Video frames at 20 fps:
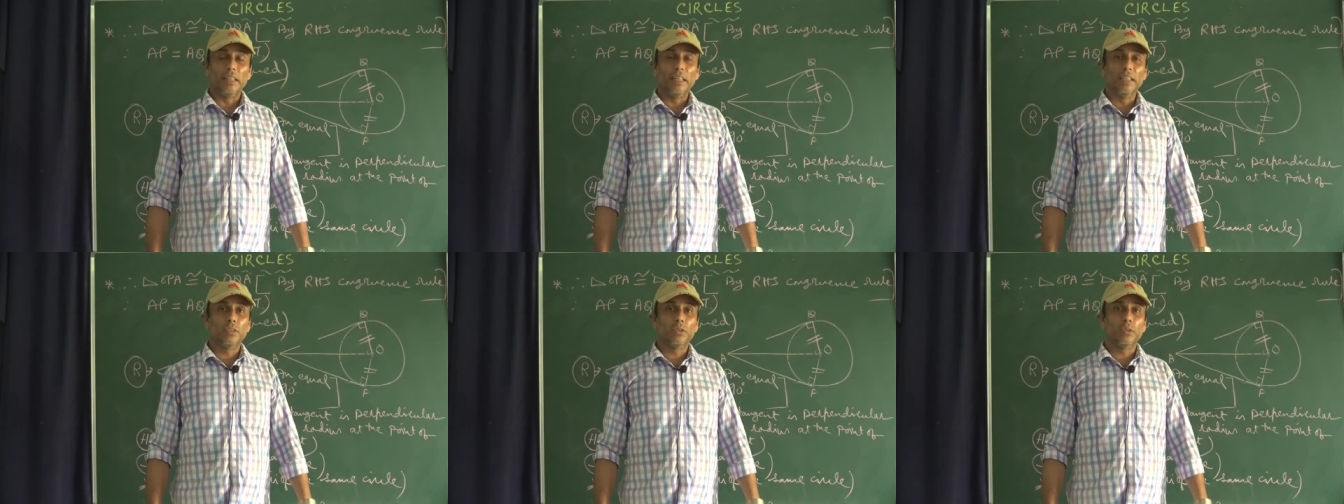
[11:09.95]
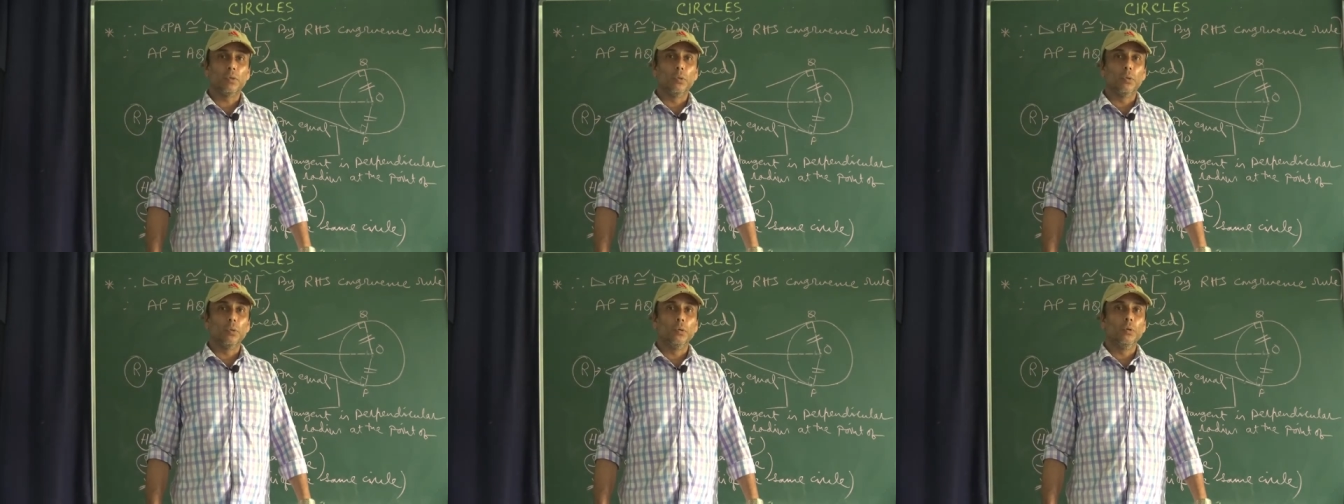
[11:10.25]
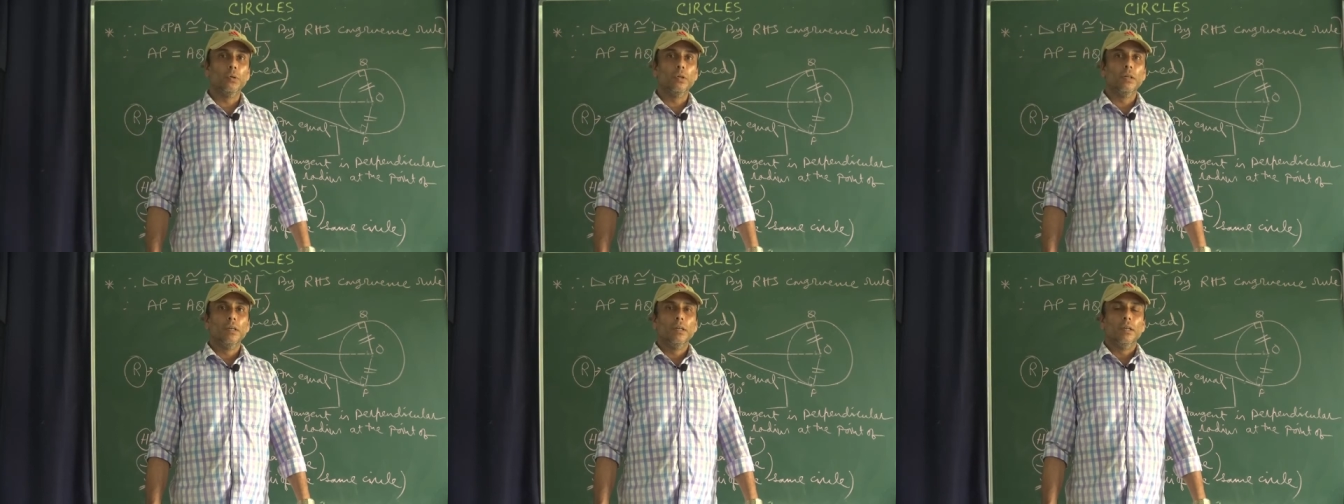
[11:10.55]
These
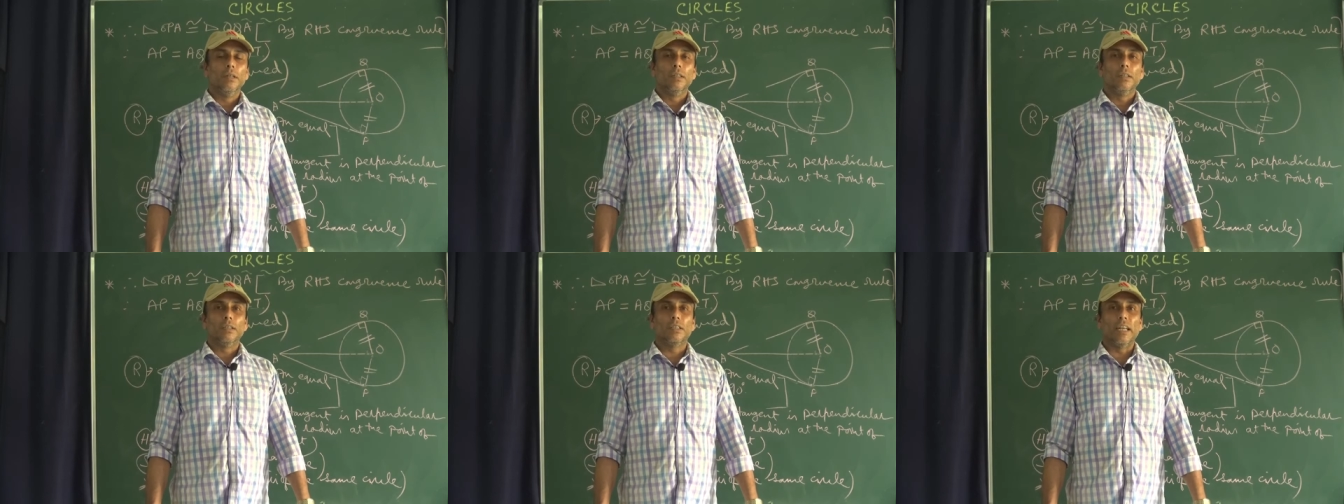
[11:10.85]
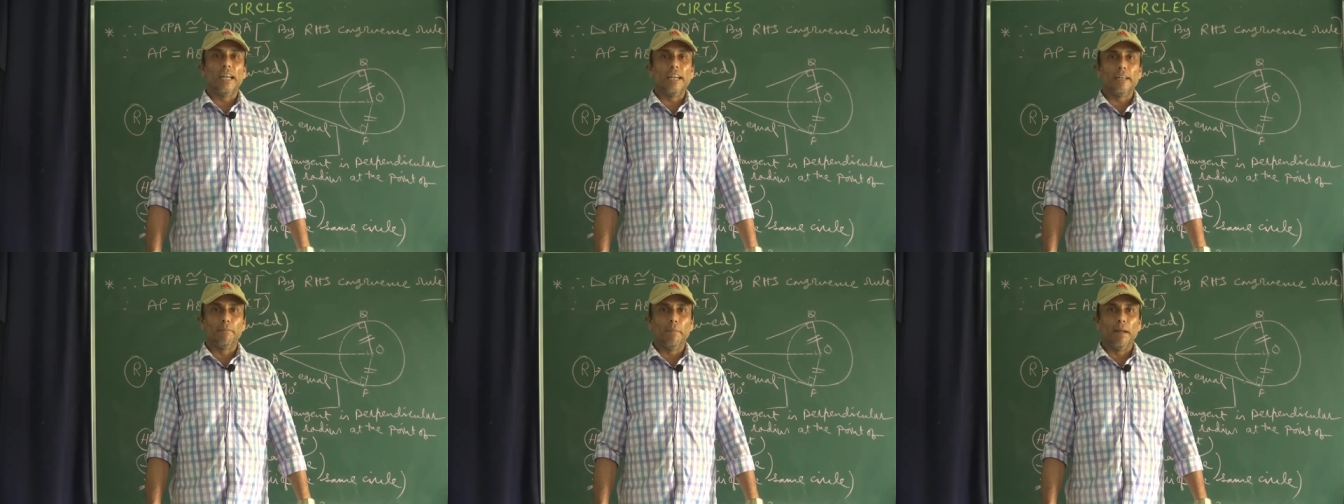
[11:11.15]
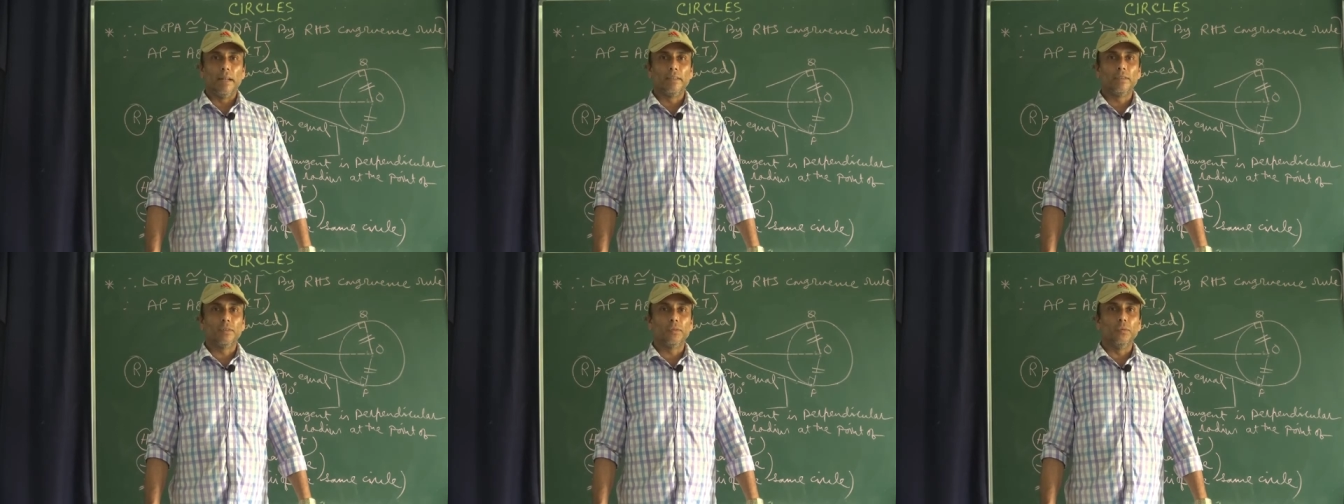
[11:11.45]
two
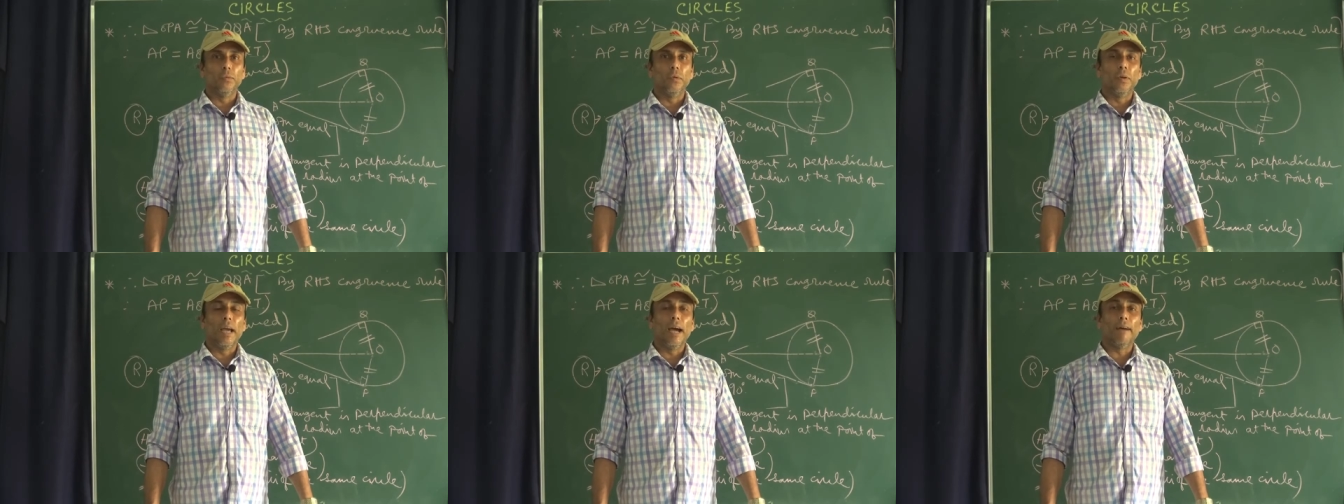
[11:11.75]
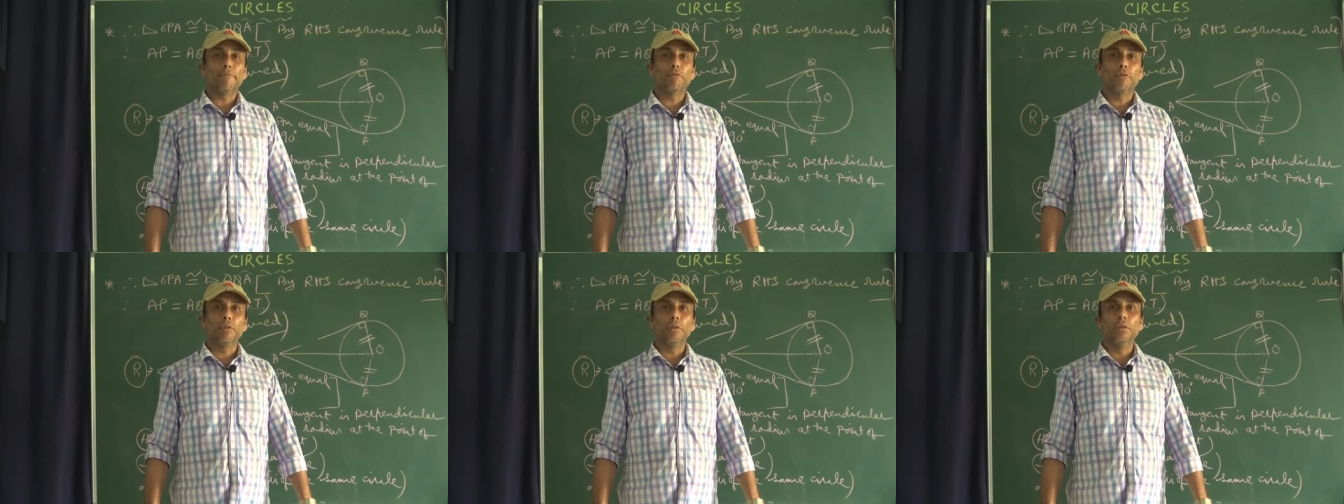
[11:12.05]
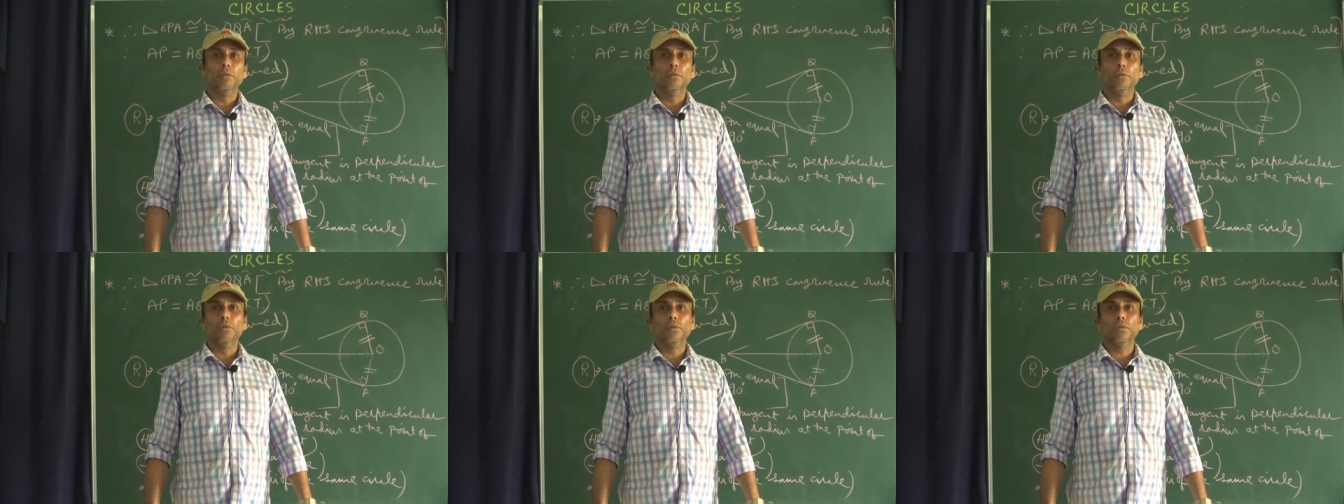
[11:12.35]
statements we have to
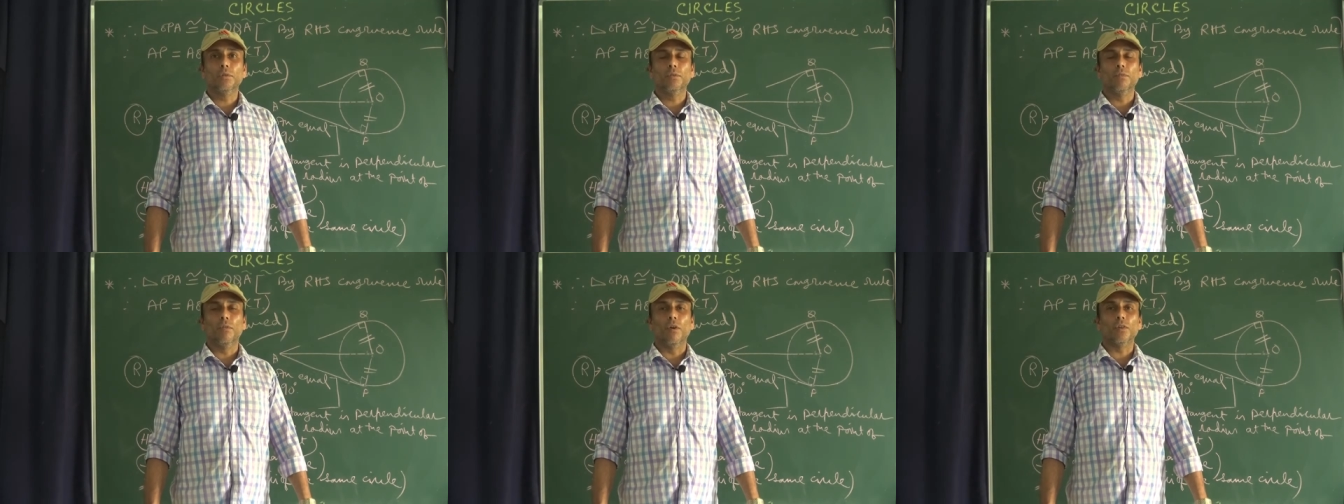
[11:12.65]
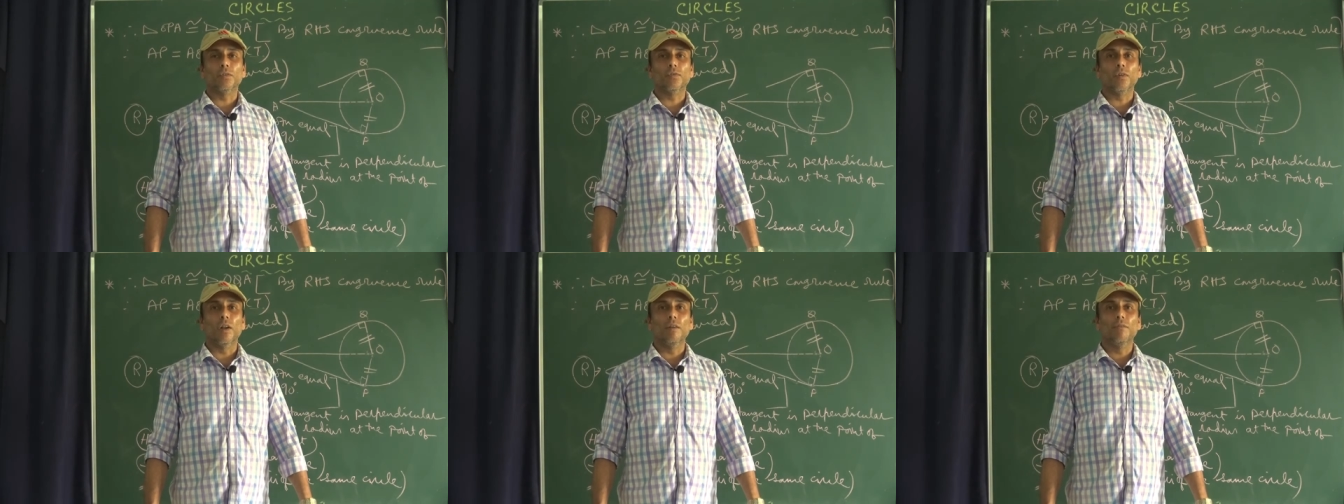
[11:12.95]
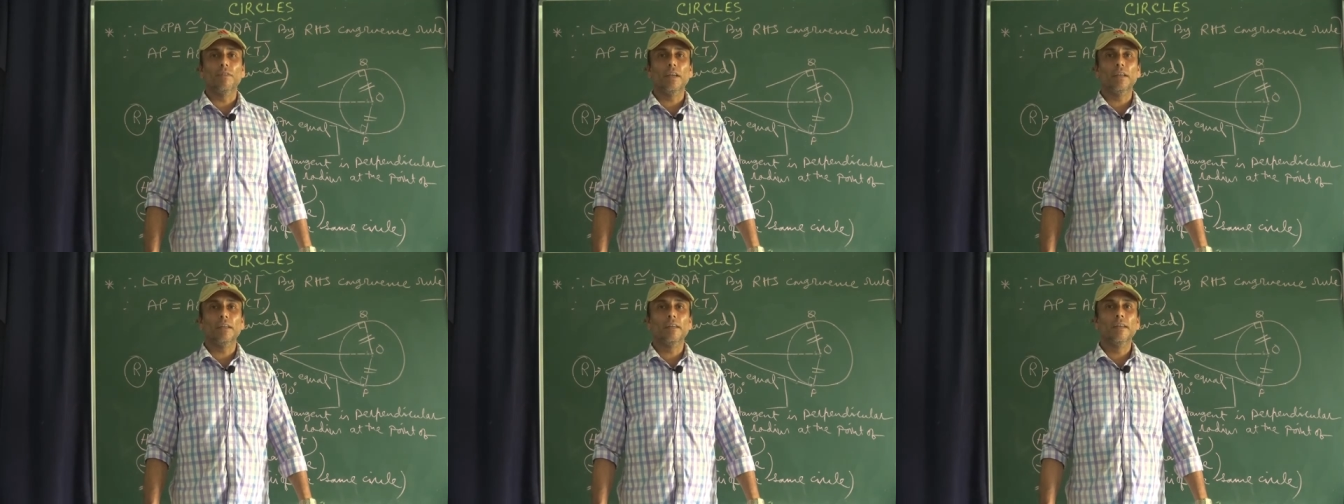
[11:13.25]
use for
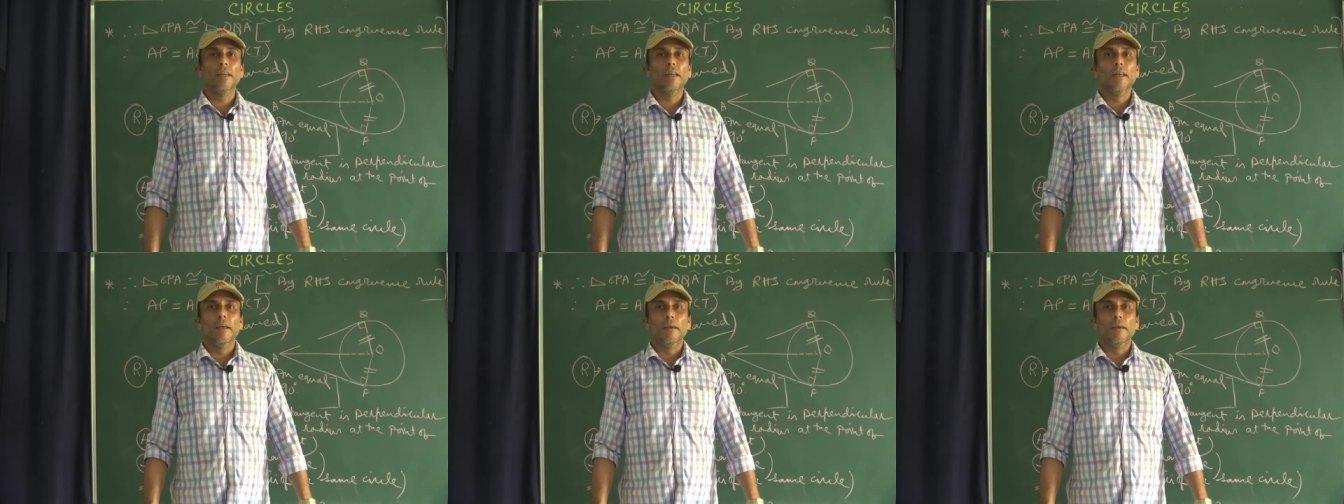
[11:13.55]
solving